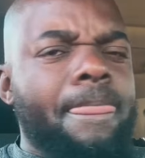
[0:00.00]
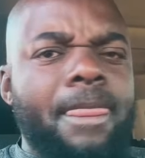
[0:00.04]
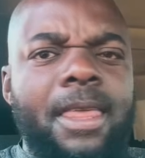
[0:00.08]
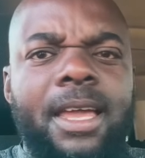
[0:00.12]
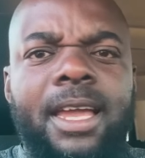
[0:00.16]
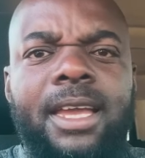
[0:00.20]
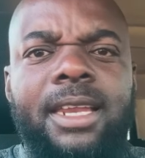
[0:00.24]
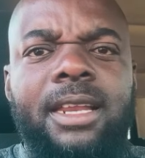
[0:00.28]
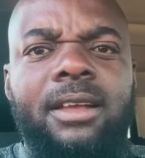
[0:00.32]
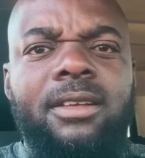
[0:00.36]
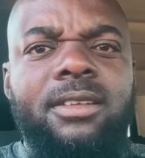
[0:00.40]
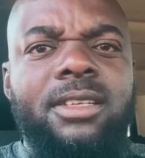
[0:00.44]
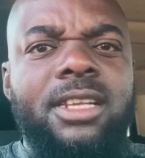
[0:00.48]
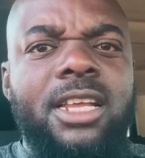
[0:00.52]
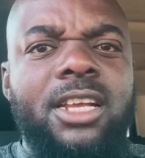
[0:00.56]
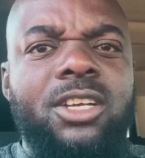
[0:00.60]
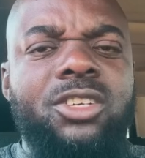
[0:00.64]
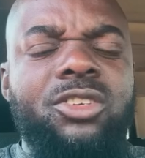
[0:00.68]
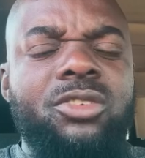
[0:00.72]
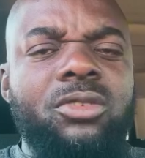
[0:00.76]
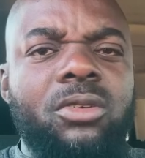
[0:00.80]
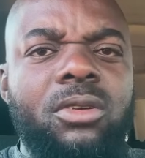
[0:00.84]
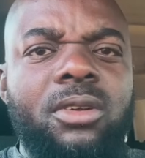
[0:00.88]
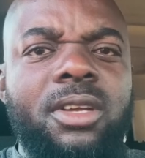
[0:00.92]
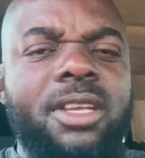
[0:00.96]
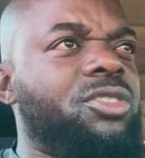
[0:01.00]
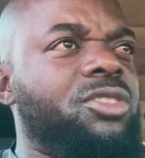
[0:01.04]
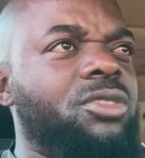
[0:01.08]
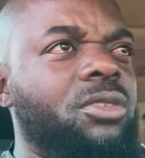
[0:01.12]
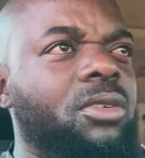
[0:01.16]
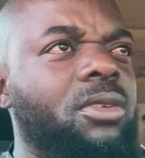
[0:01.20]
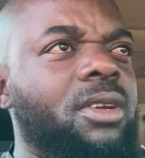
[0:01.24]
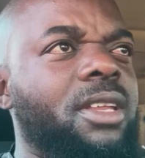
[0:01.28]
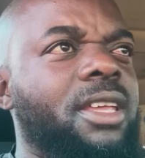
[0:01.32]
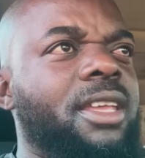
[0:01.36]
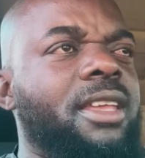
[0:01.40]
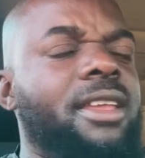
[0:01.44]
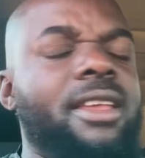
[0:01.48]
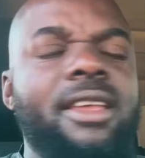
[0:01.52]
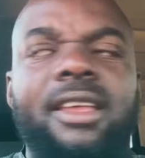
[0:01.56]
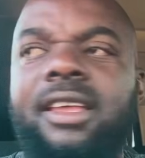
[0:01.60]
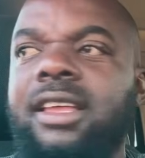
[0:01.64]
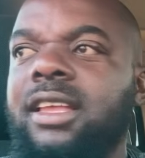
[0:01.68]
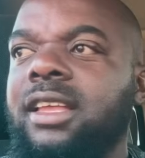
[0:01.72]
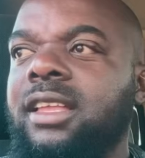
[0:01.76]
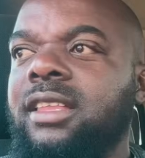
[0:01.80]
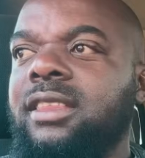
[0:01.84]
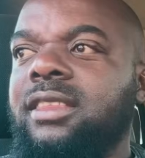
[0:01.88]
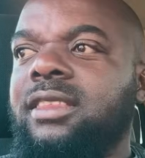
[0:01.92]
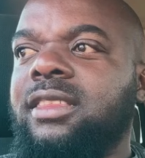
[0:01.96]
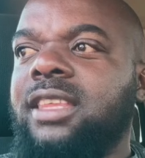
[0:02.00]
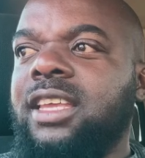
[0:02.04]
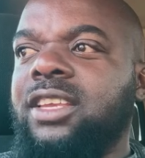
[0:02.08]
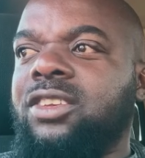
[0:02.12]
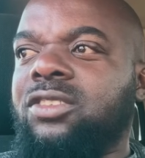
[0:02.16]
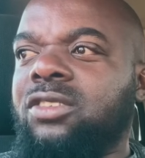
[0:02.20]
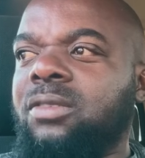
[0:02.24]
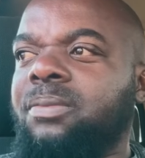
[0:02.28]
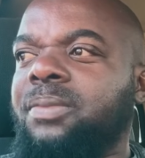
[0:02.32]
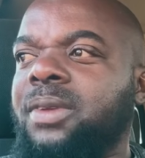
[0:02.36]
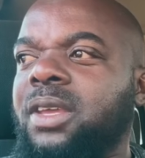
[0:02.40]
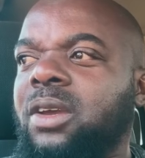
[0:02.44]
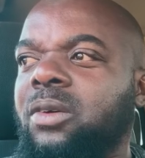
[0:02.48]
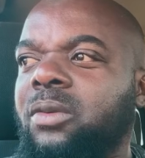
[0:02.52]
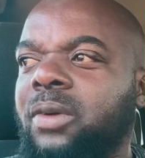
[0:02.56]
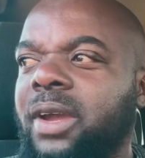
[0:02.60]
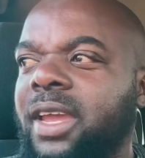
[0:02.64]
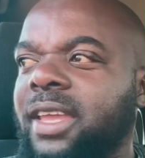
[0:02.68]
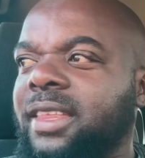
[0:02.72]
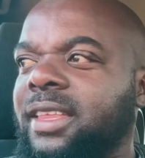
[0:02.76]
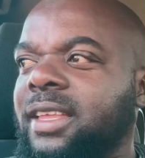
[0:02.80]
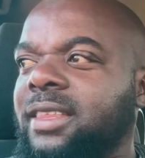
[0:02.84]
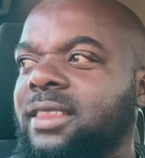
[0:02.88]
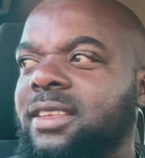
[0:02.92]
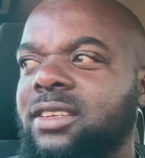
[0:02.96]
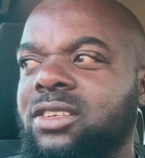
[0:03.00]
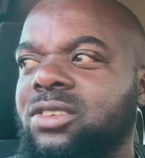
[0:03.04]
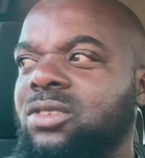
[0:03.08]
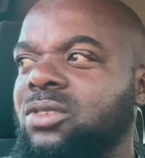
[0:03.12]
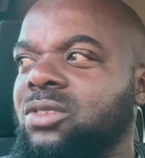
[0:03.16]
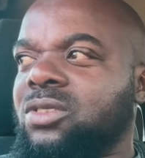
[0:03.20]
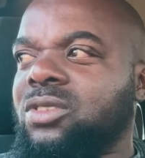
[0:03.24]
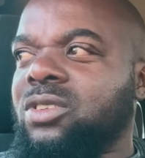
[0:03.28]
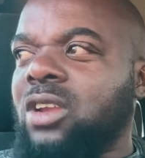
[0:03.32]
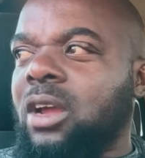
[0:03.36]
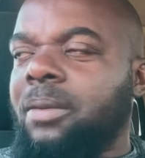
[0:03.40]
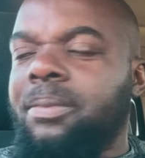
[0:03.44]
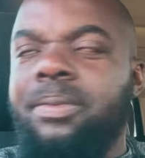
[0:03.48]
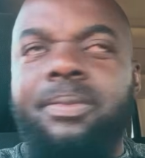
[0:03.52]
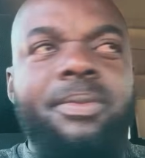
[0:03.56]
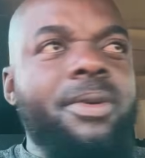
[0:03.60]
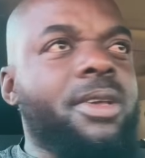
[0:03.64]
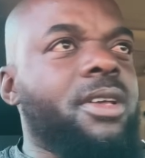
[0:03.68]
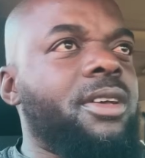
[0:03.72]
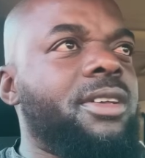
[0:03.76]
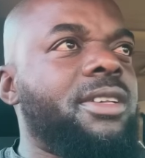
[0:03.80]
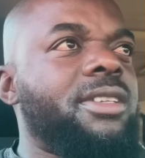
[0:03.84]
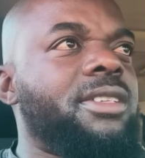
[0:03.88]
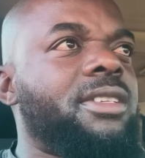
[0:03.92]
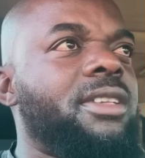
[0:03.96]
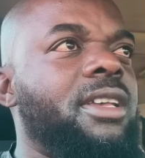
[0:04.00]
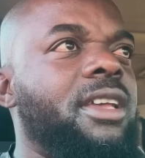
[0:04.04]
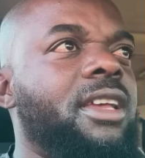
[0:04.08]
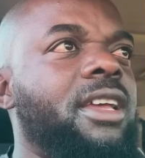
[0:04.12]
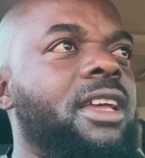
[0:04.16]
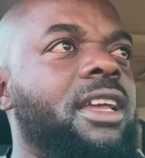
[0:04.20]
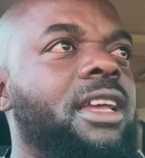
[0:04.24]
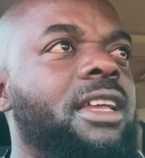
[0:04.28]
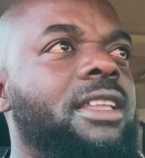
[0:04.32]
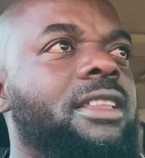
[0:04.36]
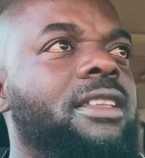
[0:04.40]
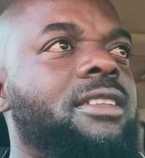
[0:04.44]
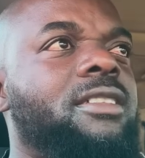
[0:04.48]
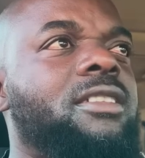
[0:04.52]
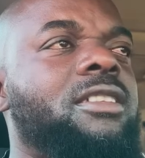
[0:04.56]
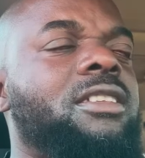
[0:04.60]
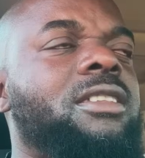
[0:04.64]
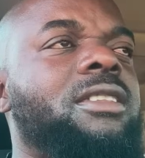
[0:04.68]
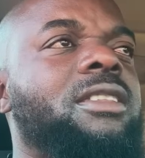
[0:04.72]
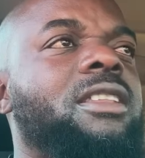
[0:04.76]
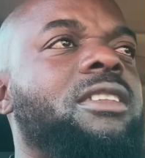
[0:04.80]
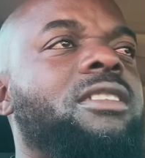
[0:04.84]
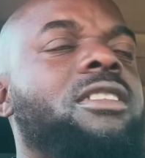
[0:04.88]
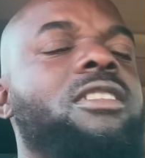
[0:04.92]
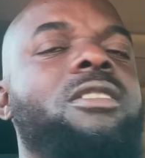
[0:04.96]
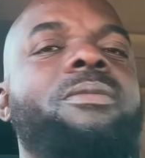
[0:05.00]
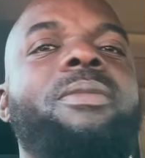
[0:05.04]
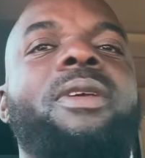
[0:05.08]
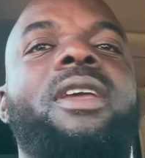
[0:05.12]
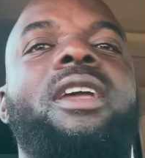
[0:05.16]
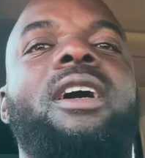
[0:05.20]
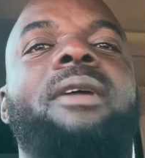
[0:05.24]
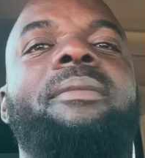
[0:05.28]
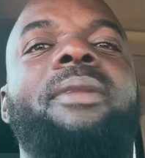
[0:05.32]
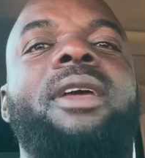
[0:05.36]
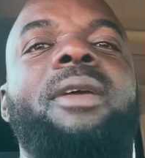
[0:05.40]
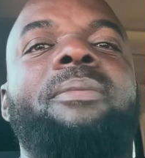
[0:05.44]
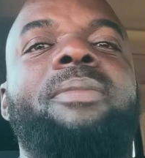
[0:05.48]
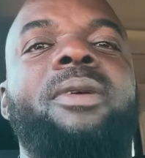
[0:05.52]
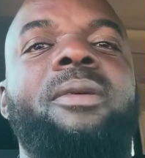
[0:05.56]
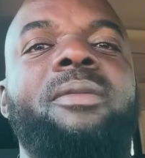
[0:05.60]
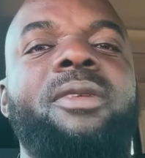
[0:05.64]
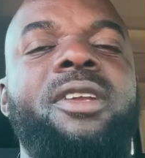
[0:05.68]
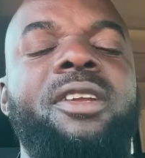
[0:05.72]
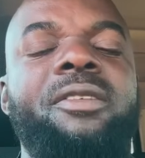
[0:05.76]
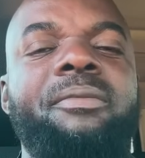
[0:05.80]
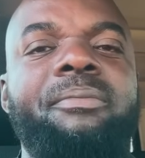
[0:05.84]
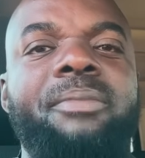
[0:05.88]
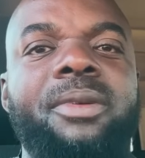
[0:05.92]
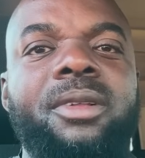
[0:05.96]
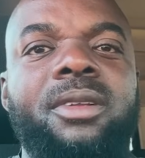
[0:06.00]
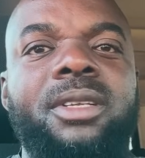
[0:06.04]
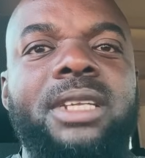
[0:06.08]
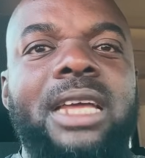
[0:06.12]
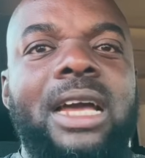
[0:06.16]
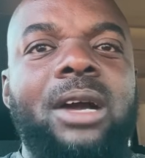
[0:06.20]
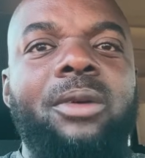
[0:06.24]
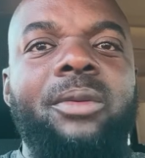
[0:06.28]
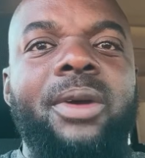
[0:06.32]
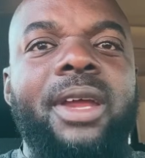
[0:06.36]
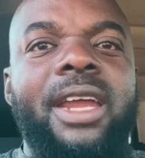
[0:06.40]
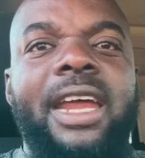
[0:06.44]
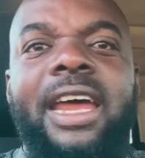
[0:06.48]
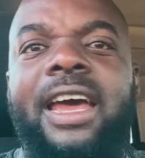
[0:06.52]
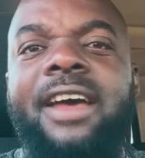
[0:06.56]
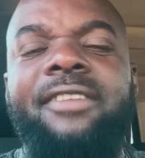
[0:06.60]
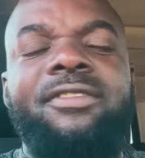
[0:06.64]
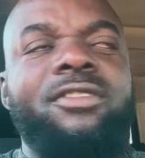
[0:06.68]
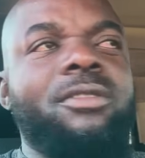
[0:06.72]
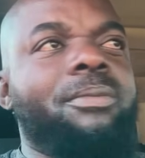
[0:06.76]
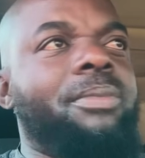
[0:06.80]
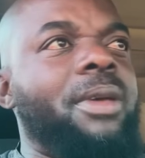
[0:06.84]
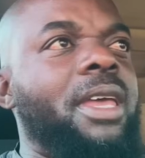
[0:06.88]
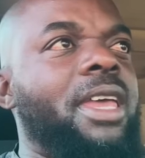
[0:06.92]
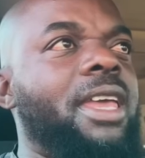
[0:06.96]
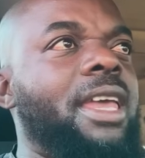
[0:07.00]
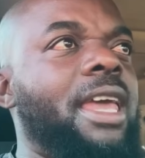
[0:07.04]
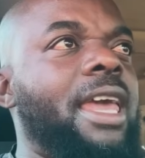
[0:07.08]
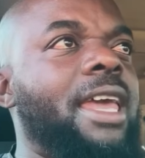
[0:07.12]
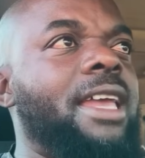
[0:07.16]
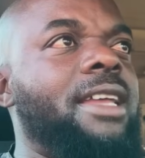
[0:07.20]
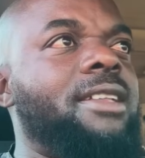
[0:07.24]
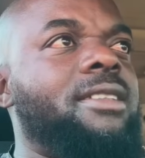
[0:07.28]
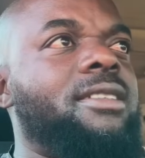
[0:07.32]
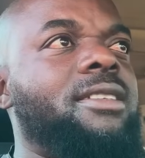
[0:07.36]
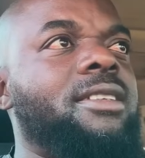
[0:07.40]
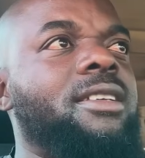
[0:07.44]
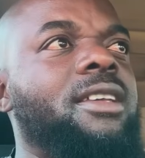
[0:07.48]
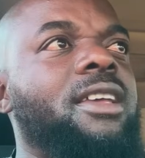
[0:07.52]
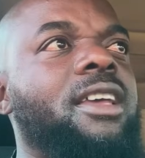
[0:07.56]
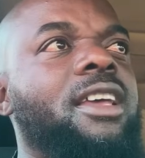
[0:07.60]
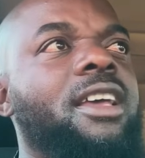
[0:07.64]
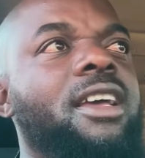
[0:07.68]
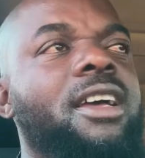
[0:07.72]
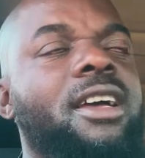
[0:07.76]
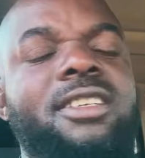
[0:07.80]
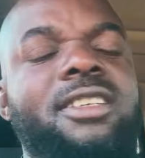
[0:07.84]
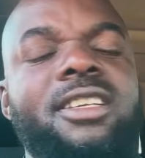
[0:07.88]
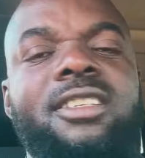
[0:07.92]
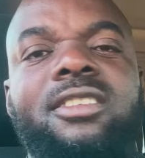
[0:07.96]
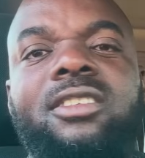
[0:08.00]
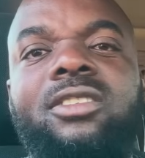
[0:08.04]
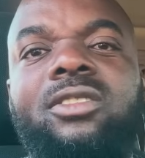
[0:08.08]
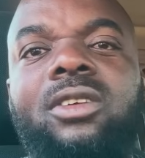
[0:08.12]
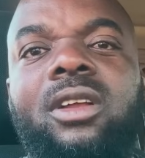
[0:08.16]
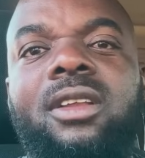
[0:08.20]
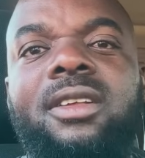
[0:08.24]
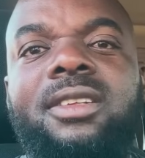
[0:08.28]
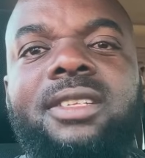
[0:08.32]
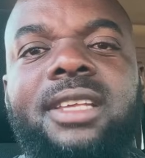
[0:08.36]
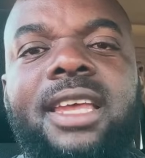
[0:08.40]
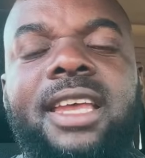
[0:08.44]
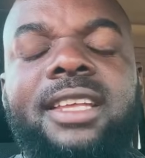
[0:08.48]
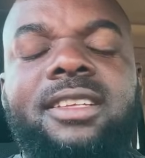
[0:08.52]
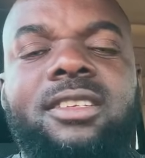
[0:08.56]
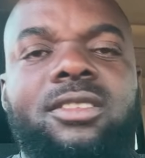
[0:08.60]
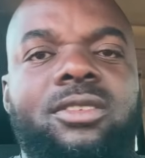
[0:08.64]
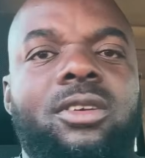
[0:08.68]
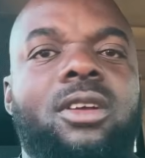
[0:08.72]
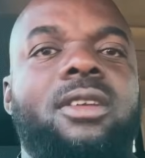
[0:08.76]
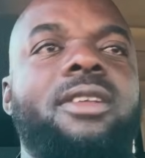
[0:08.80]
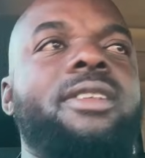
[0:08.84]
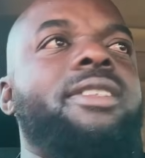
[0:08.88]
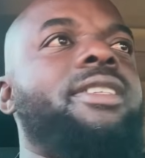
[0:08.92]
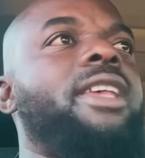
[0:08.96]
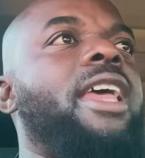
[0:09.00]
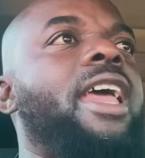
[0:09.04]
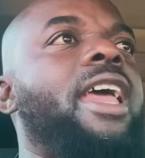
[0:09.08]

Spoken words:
And I was like, surely there should be a way that this should stop, because this has become a permanent bill now where I have to pay $80, $60, $80